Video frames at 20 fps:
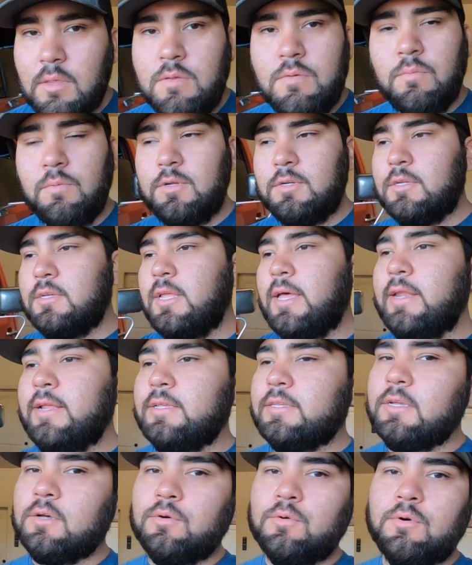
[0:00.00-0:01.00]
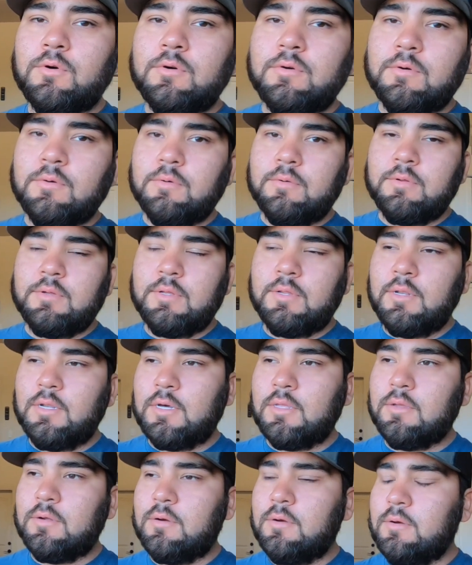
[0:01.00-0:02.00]
which that is a whole
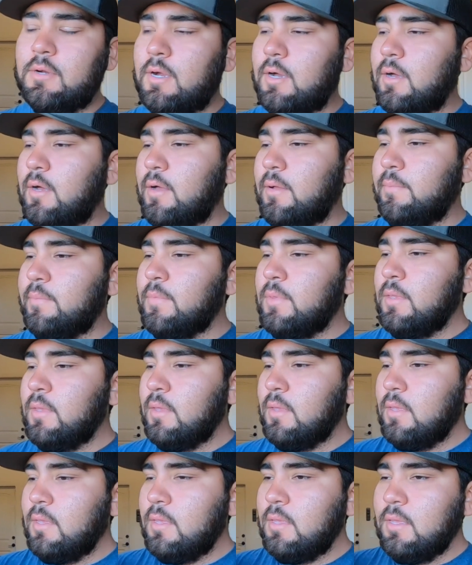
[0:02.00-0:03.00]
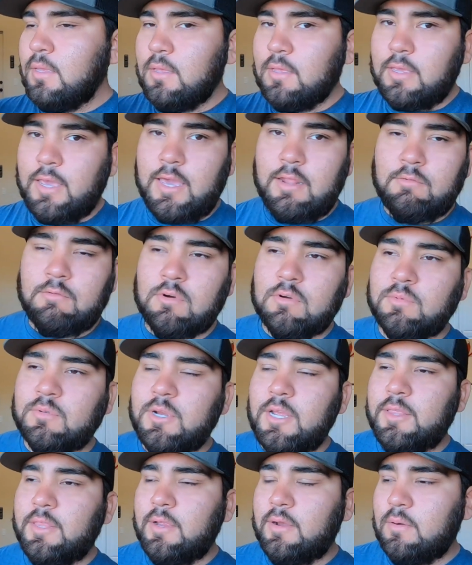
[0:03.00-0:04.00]
nother can of worms
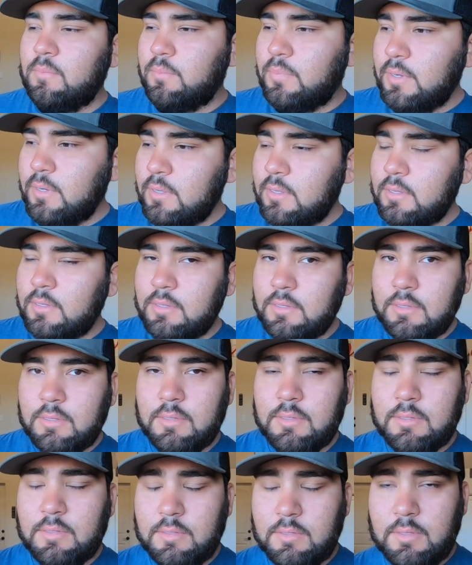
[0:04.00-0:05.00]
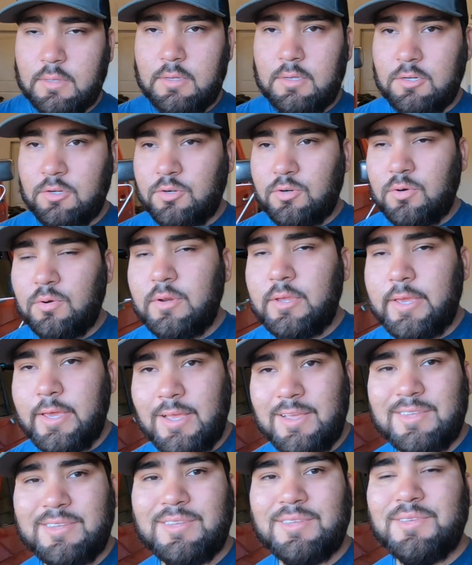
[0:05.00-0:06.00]
right there. But in short,
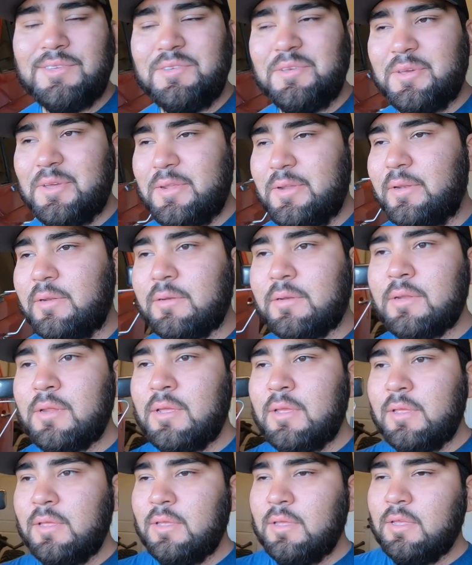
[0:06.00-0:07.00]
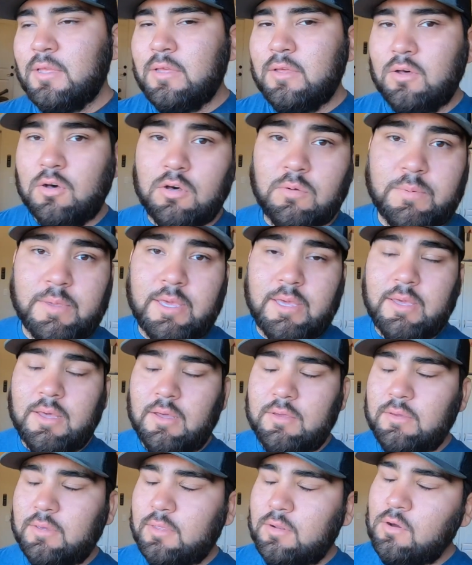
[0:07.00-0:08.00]
yes, you can
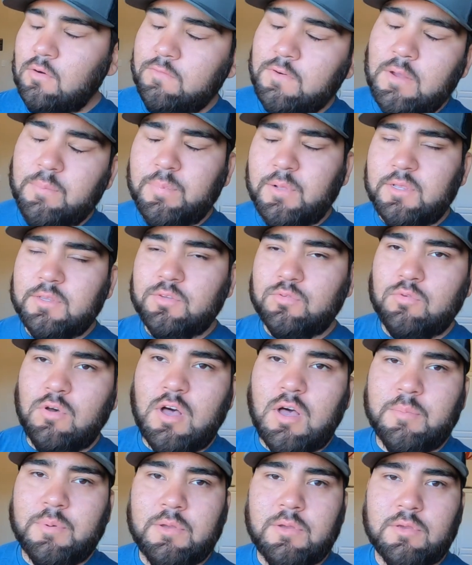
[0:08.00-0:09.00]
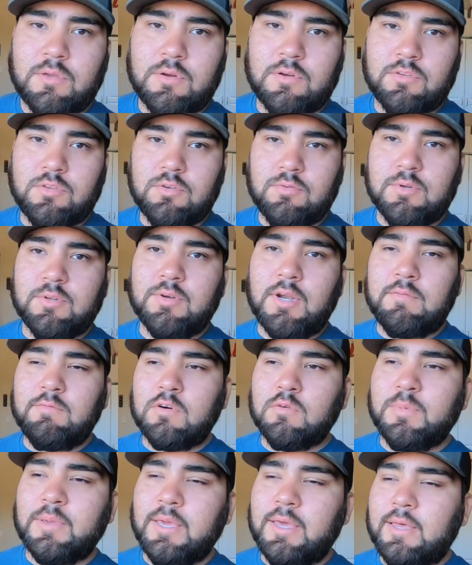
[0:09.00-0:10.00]
05 Plus swap your two-wheel drive
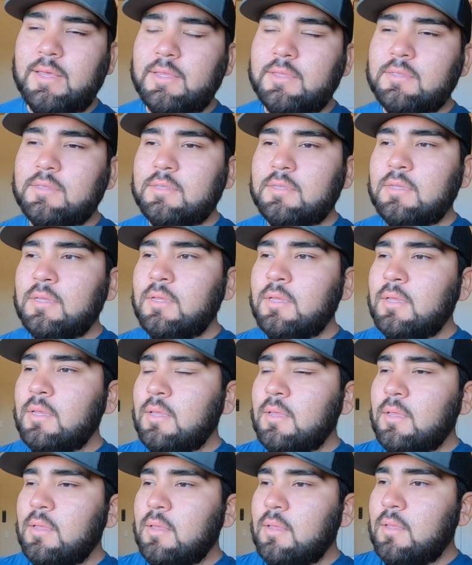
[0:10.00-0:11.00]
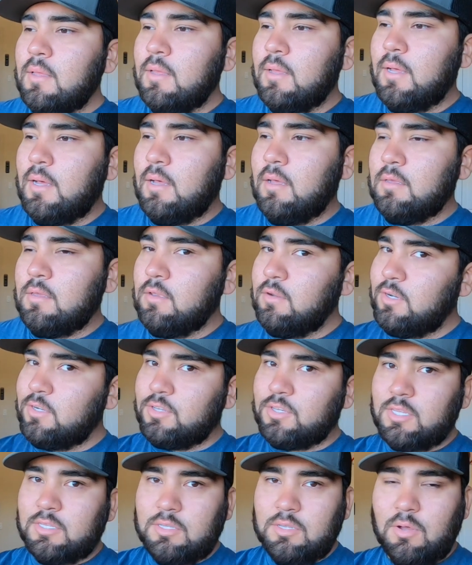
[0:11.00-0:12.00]
OBS. You
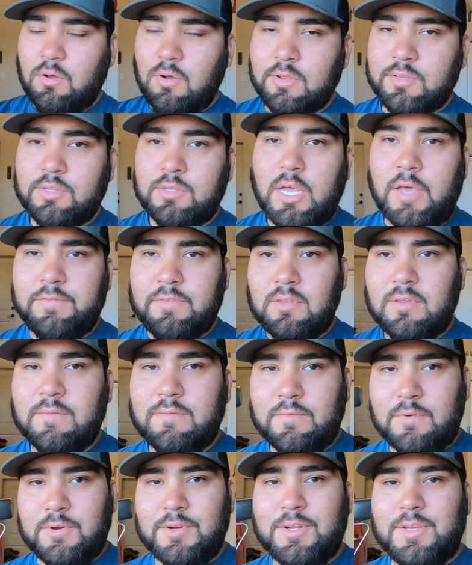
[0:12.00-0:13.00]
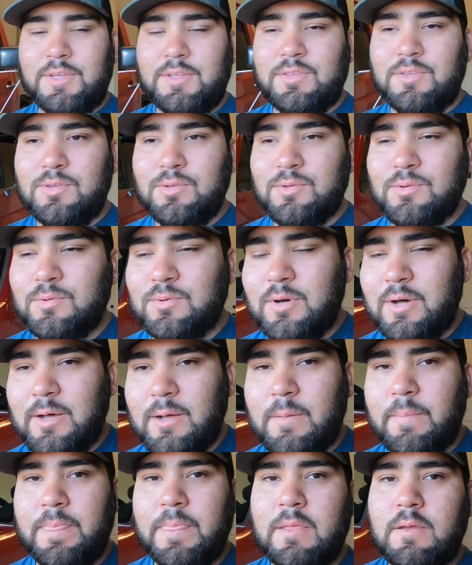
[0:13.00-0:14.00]
just also have to convert it
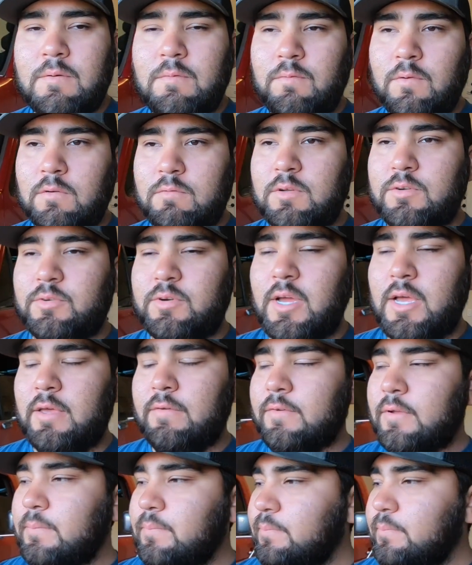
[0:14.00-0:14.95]
to four-wheel drive.